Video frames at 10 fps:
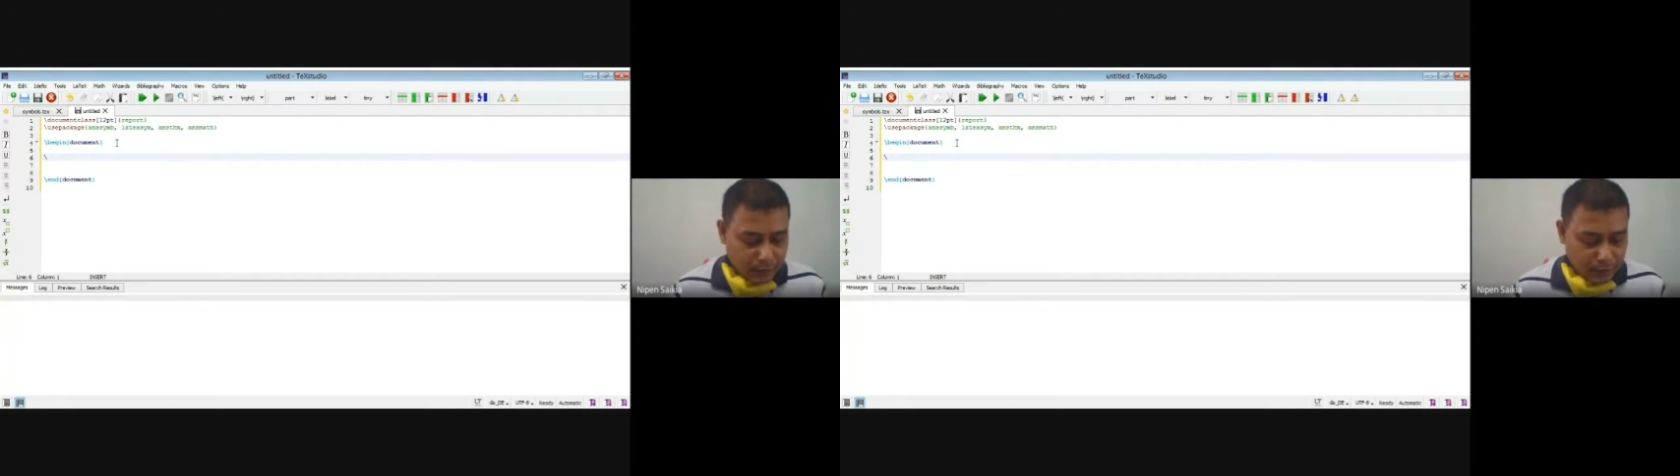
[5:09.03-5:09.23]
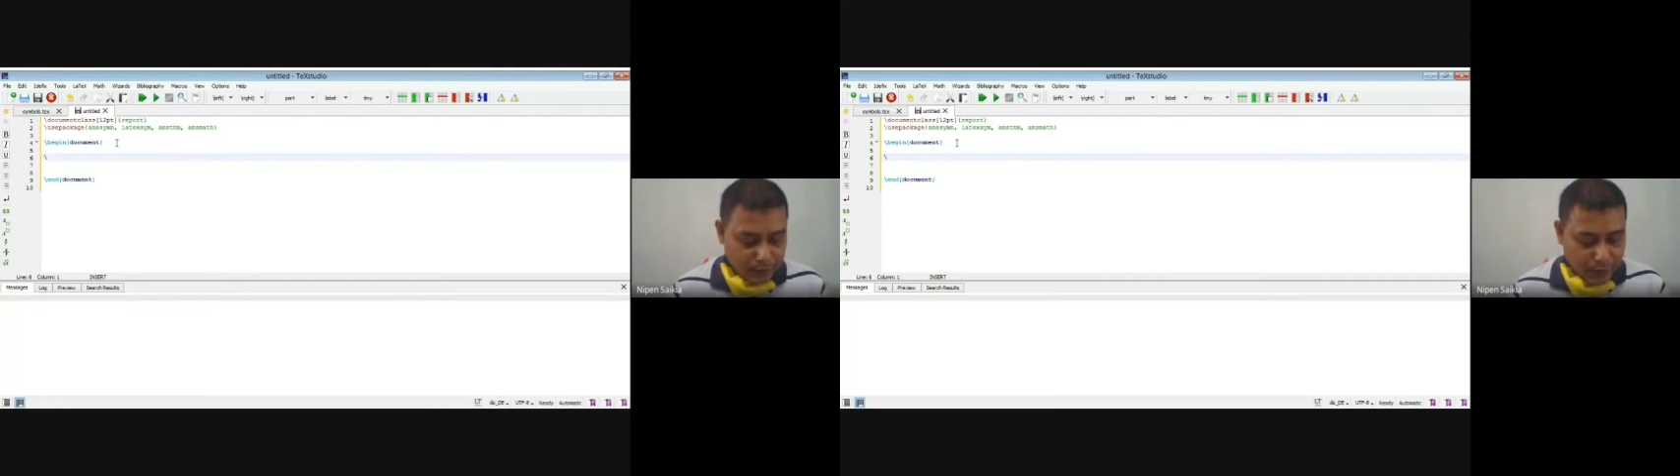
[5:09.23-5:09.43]

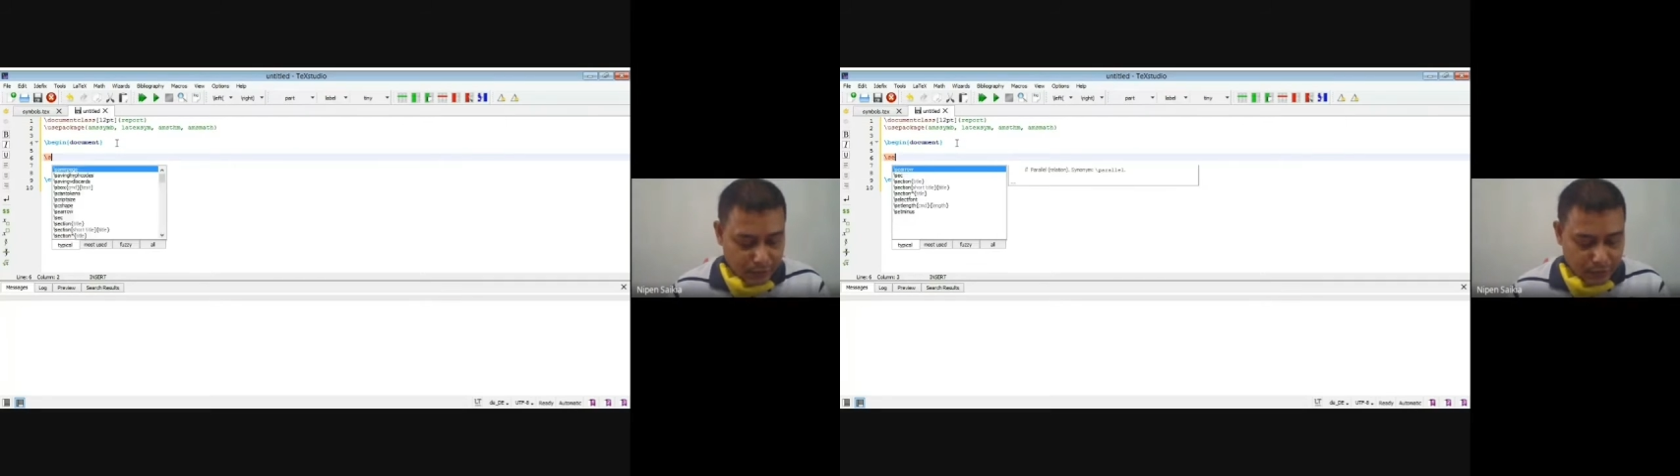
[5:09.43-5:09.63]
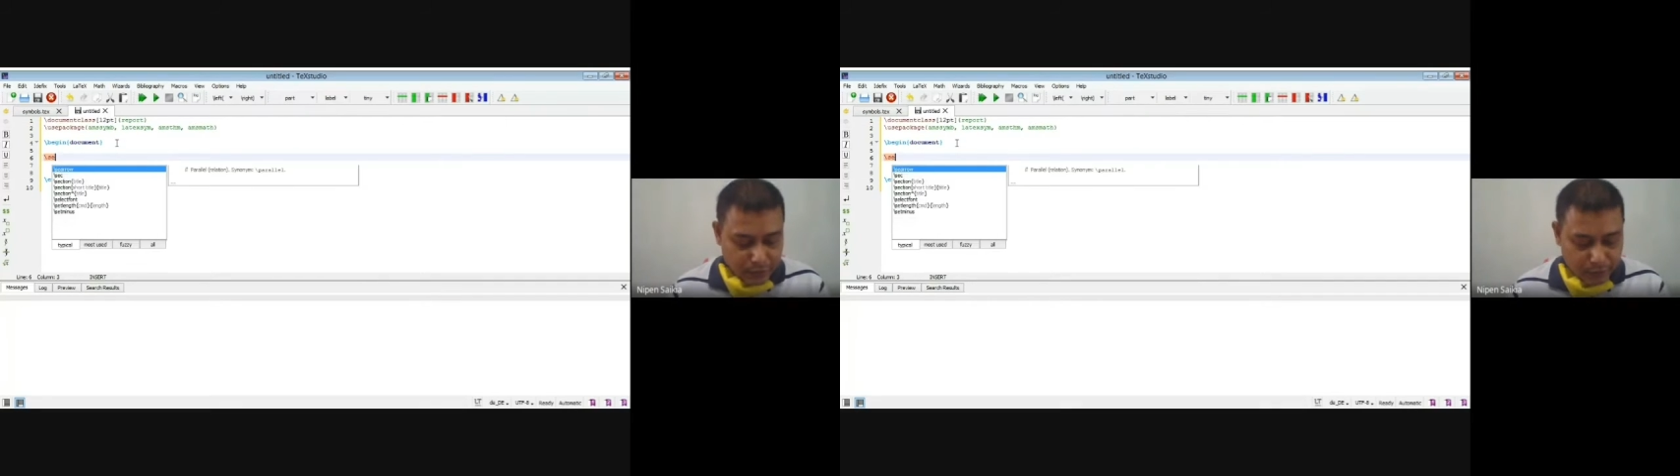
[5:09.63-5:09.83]
Greek
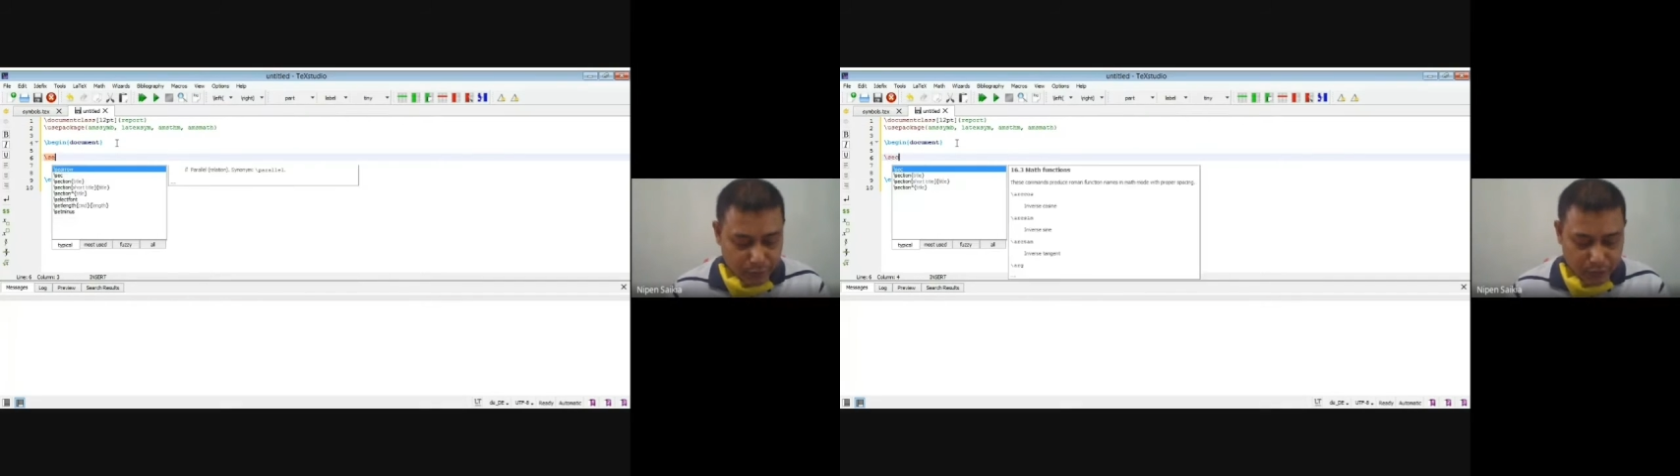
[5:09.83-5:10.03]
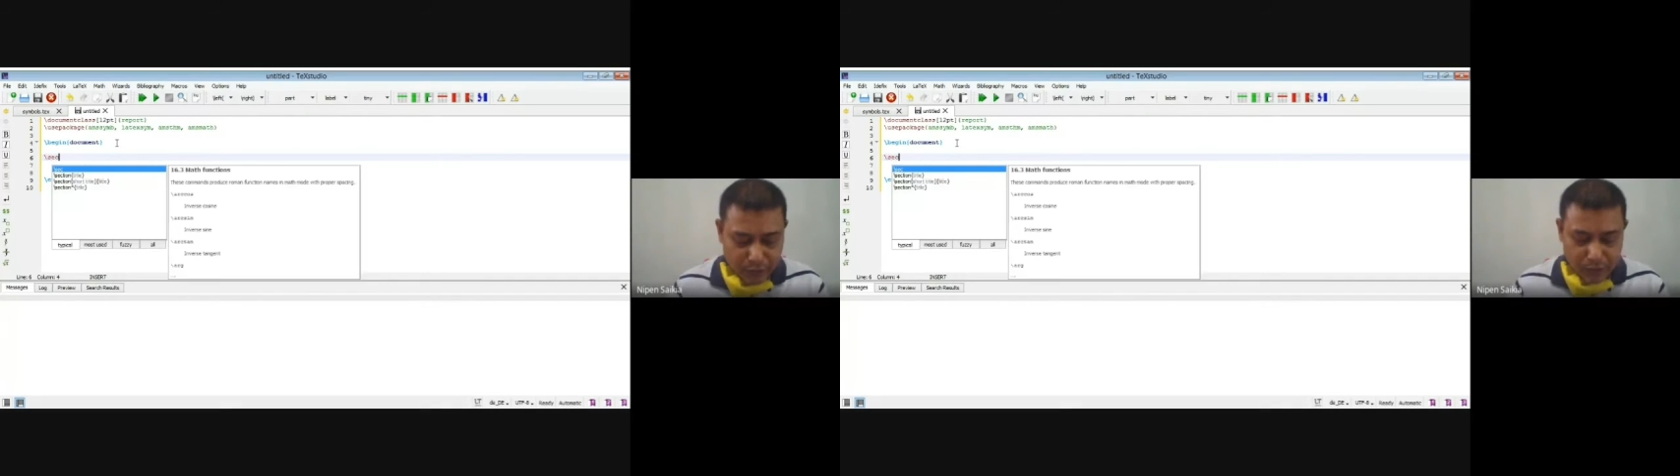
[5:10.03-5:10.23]

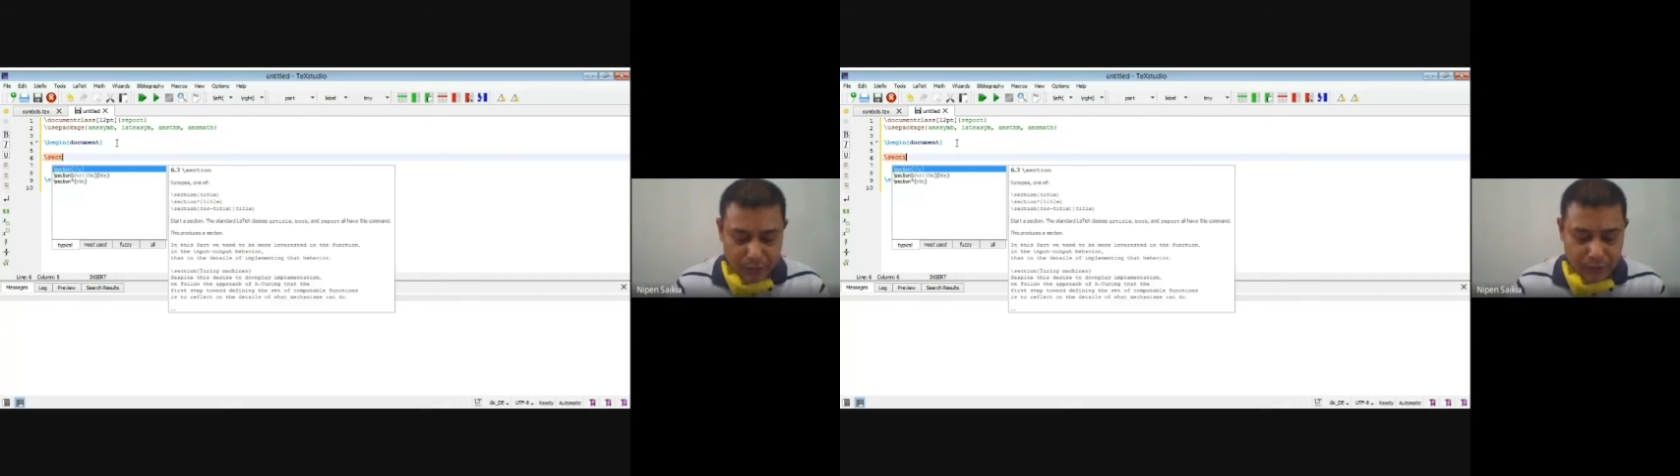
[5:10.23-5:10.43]
symbols